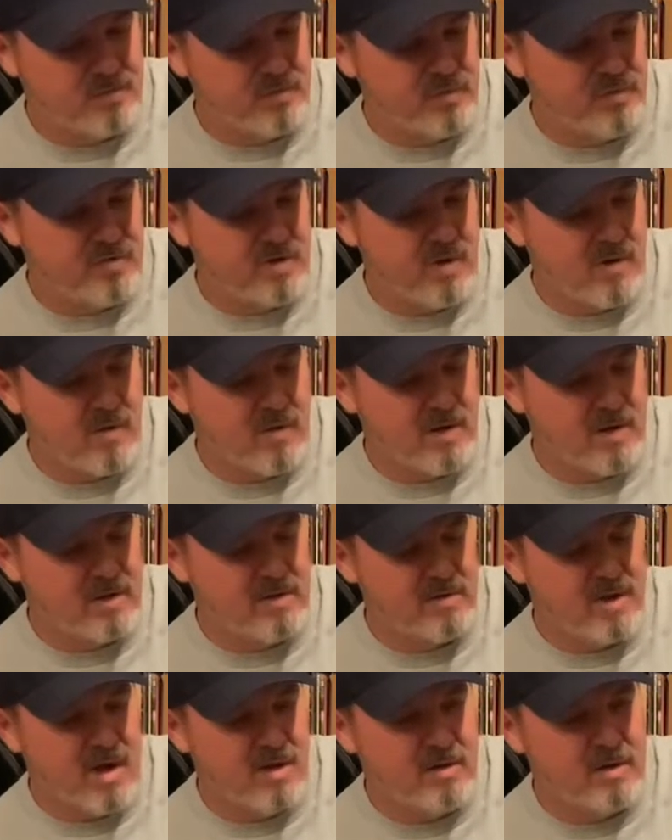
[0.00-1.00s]
So
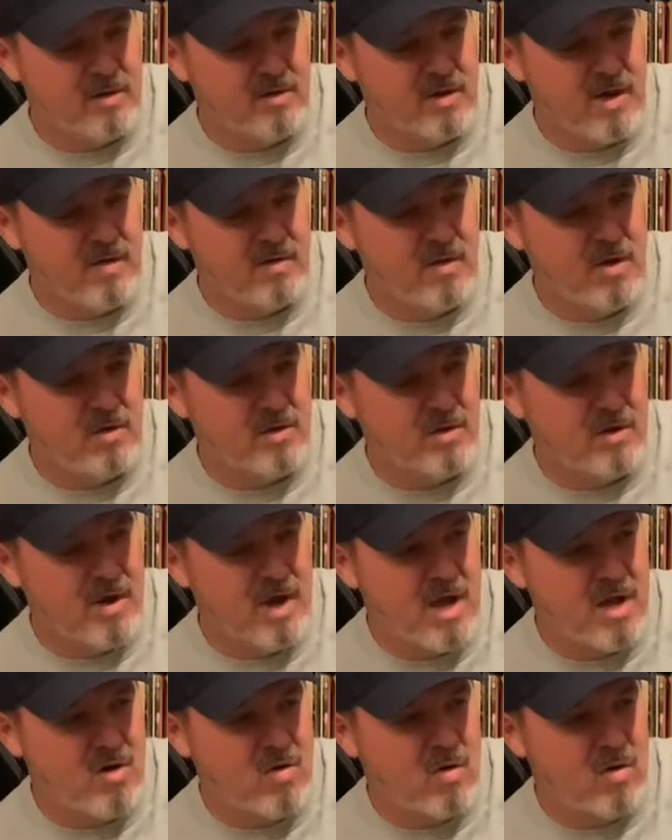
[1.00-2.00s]
you download your
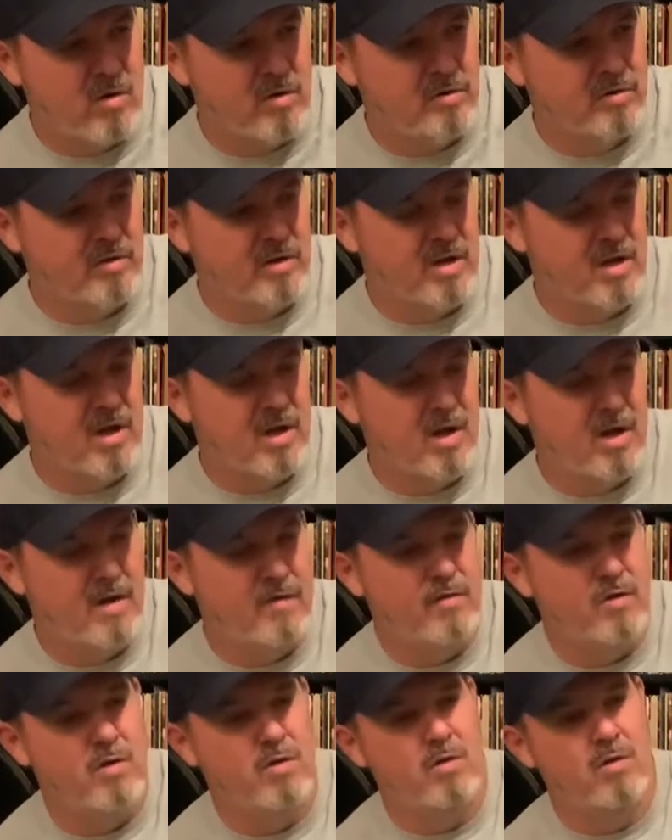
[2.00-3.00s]
Acorns, and
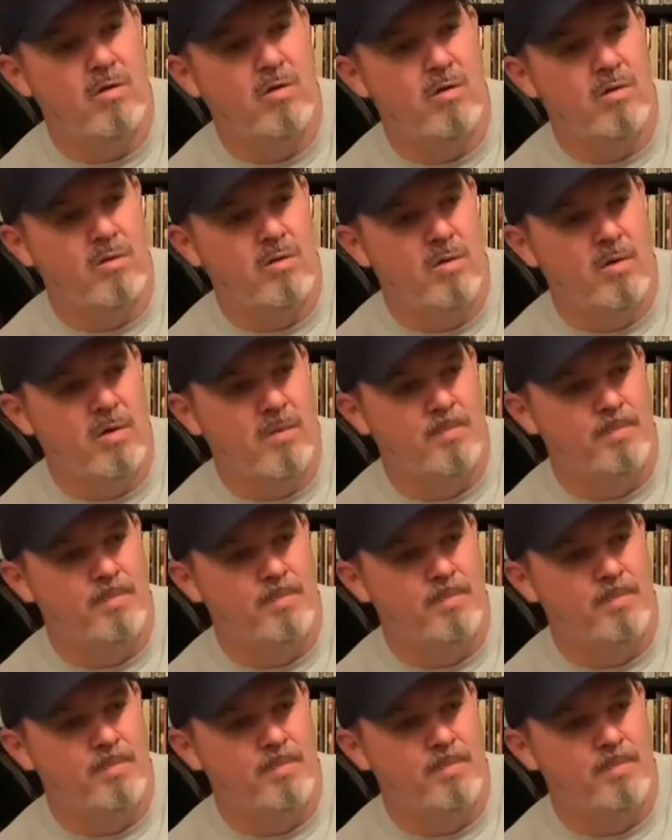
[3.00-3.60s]
if you do,